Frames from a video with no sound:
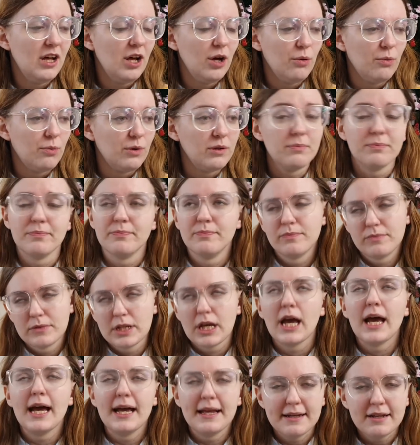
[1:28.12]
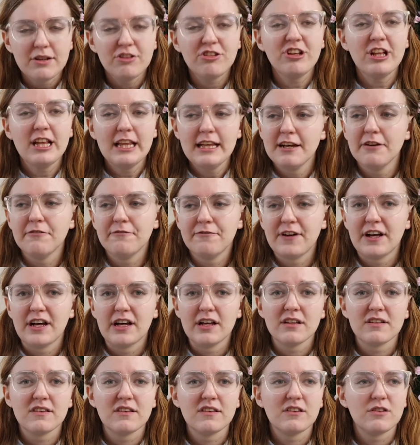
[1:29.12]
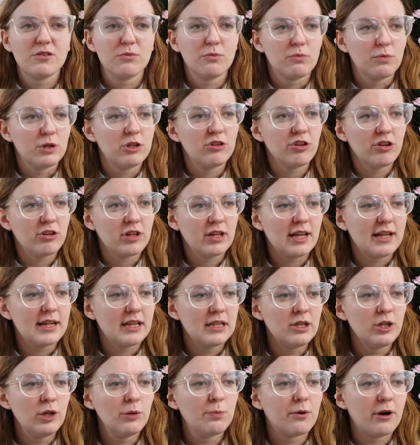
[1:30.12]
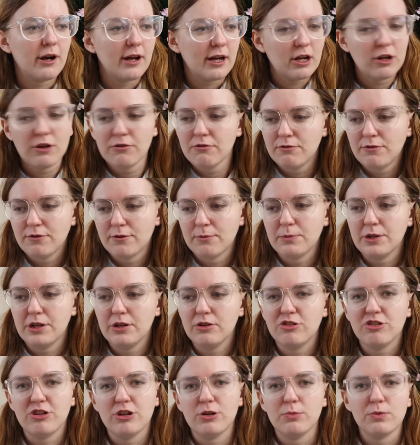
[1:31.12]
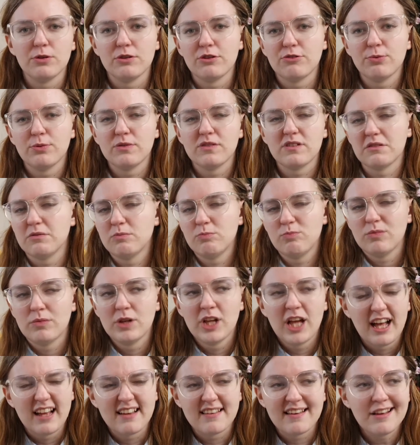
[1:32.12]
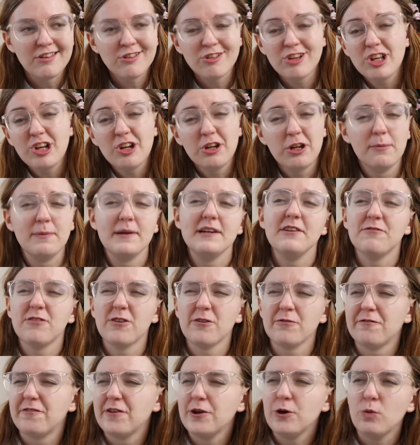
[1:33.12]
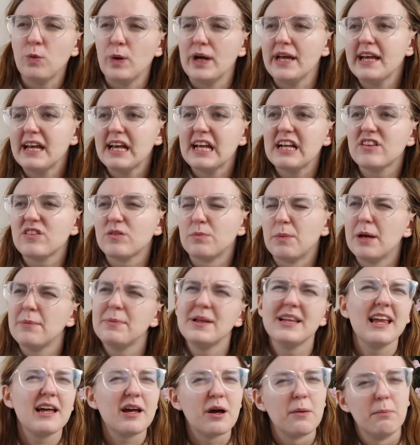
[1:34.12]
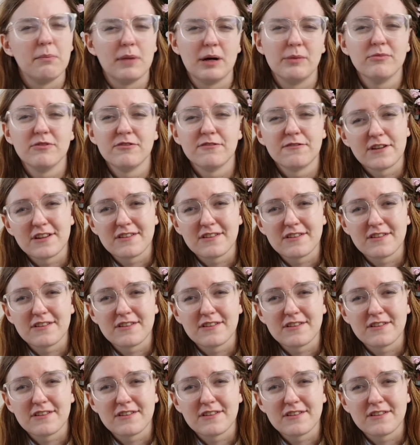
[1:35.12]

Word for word: well, initially at first, we took like a little break from YouTube, which was essentially going to be for a few weeks, maybe like a month or